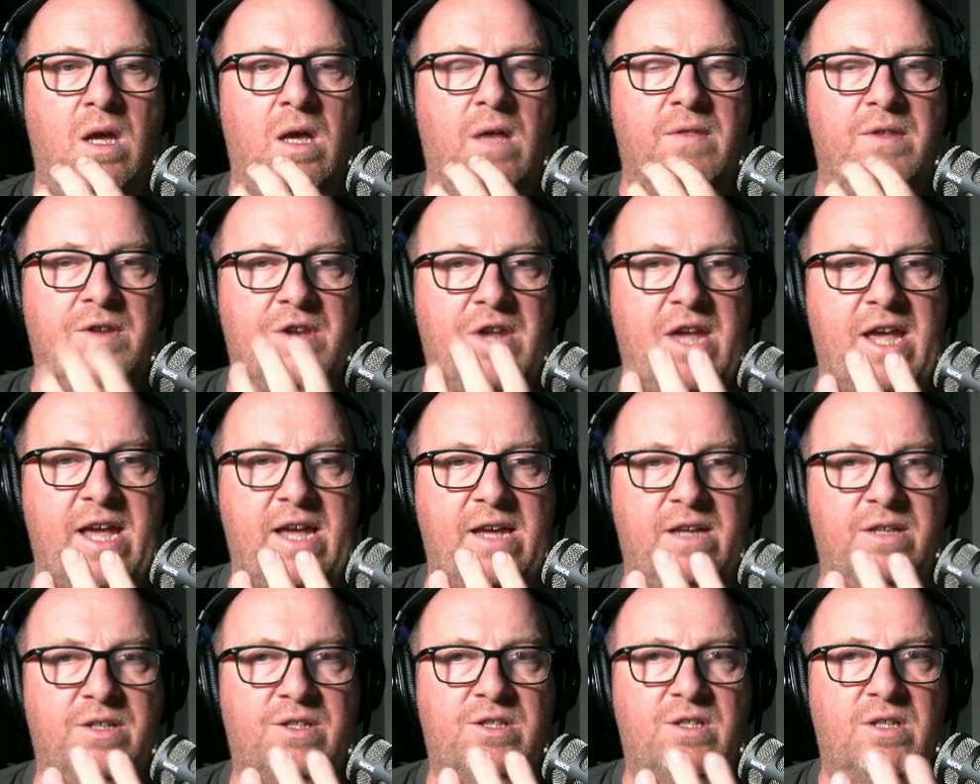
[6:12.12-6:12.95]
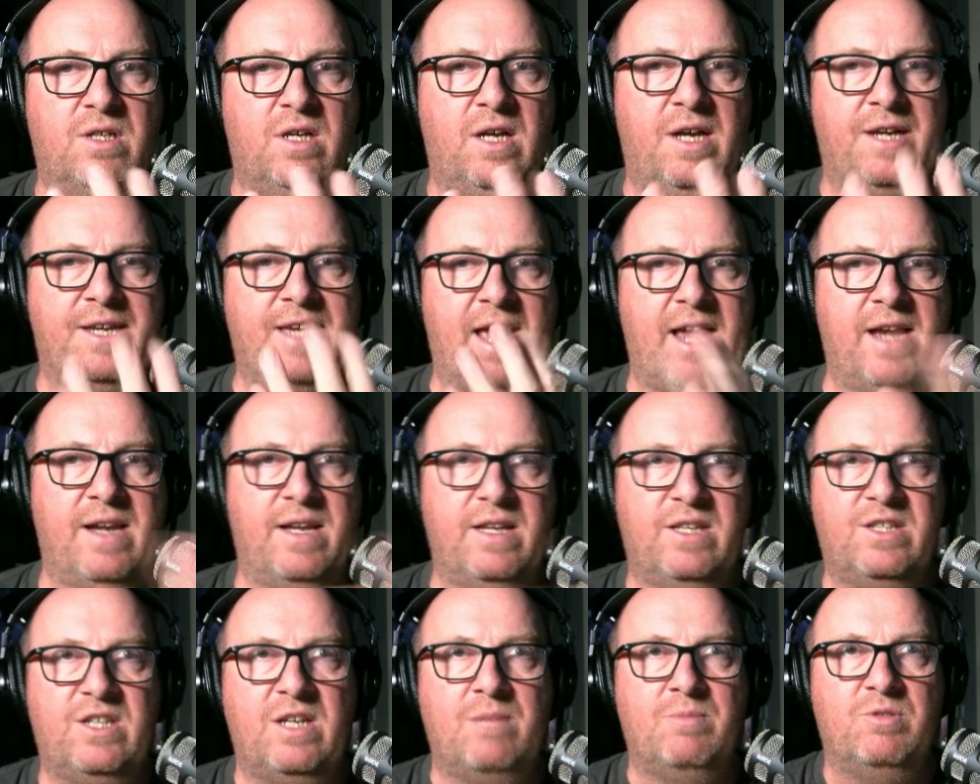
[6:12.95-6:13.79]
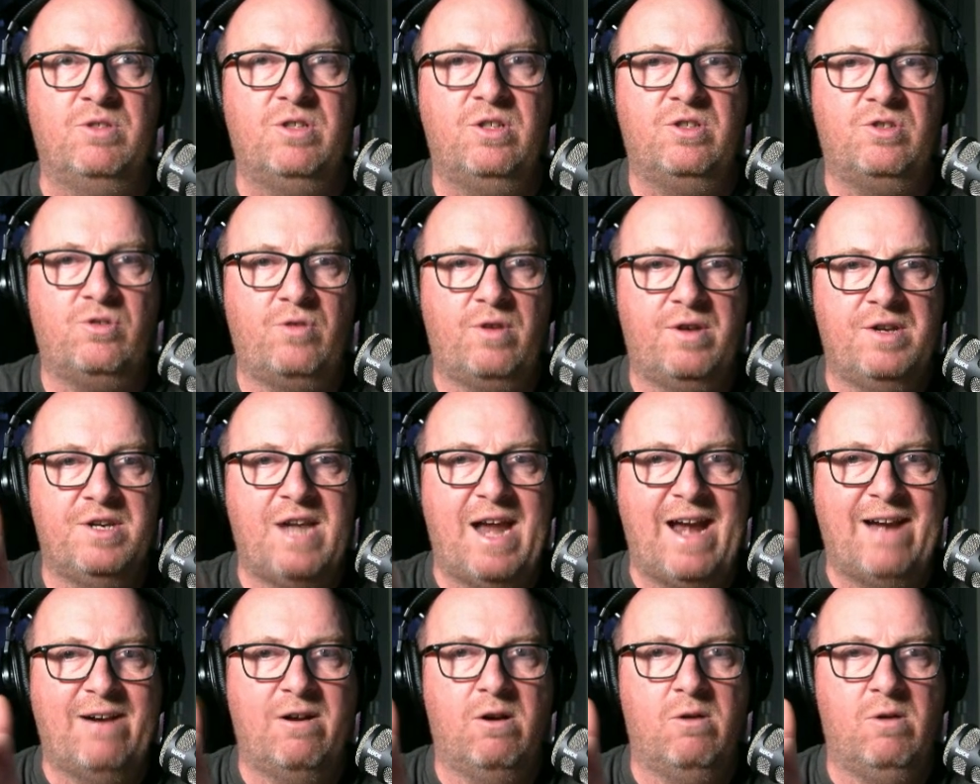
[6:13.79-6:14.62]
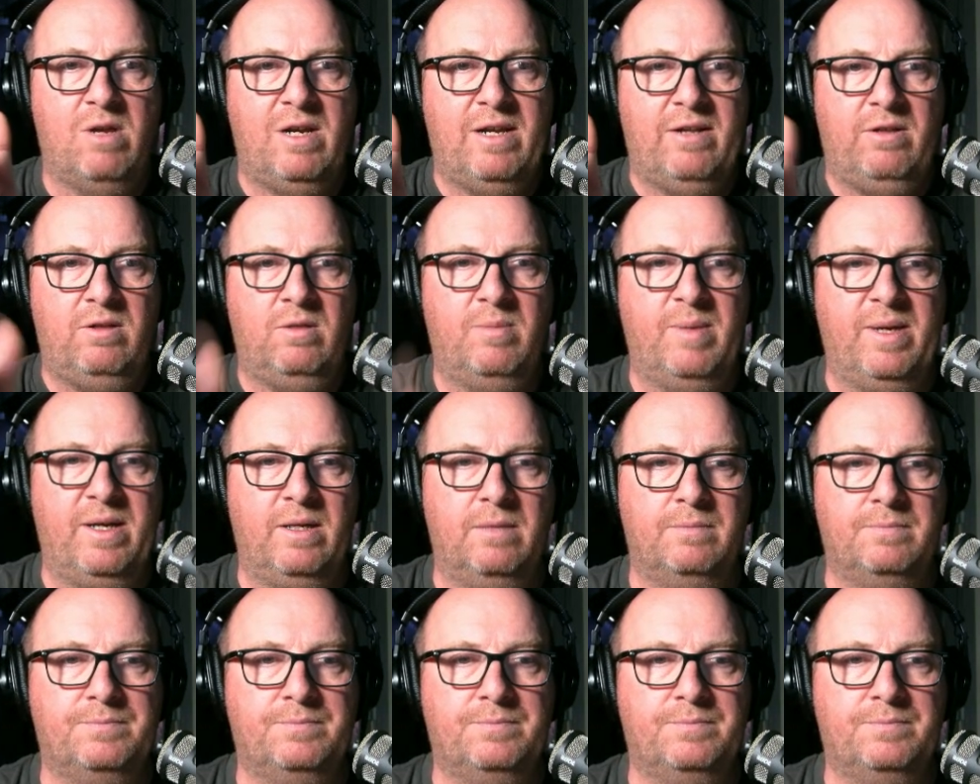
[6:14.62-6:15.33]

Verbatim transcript: The nears, again, it seems to sort of narrow a little bit.